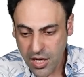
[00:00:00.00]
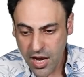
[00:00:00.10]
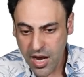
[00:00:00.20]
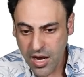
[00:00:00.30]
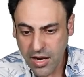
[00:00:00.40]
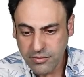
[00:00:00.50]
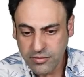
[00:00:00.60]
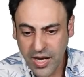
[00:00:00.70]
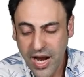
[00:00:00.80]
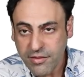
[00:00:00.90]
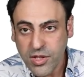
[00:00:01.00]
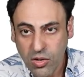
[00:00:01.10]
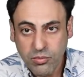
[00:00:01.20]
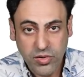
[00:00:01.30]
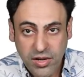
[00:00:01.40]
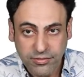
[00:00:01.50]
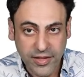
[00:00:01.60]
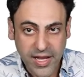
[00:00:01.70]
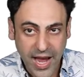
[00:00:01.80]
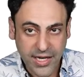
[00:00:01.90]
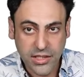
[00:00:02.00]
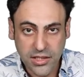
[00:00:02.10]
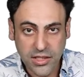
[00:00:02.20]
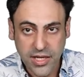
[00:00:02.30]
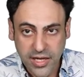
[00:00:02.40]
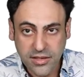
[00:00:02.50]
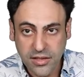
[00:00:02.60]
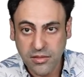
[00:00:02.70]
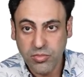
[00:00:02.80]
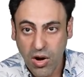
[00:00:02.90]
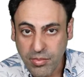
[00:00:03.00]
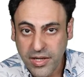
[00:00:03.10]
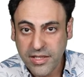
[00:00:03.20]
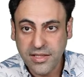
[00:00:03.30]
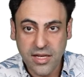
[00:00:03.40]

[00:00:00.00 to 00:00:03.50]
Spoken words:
I have to go briefly actually to the insulin properties